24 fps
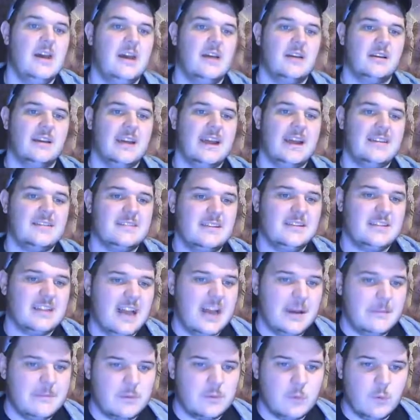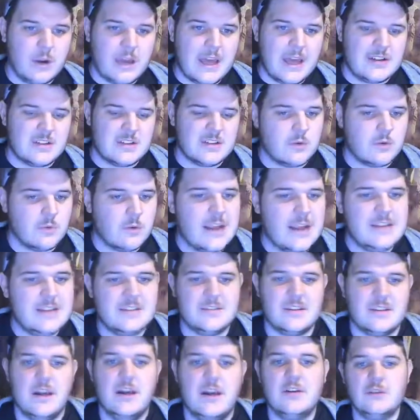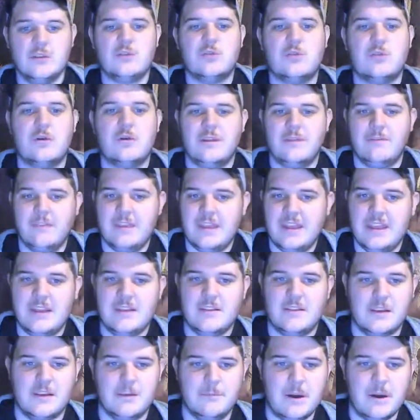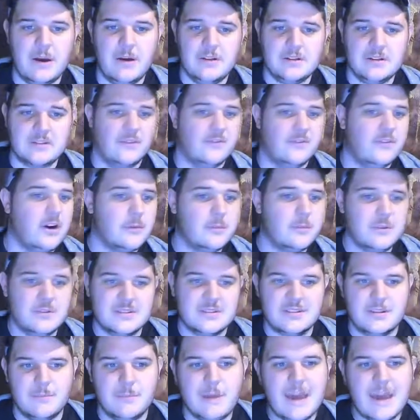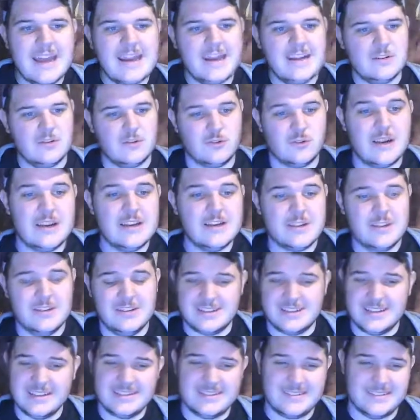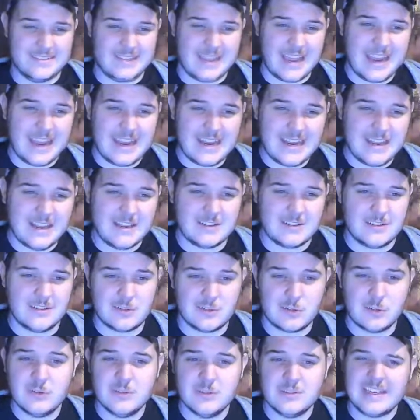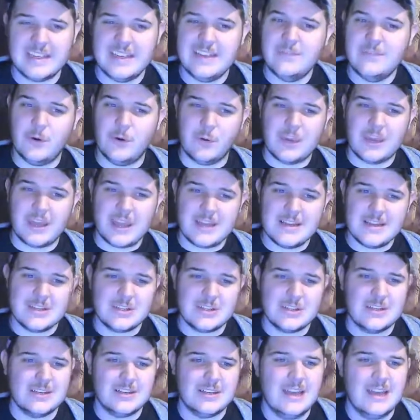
Casting time is 1 action, range is 120 feet. The components are verbal and somatic. Duration is instantaneous. The school's evocation.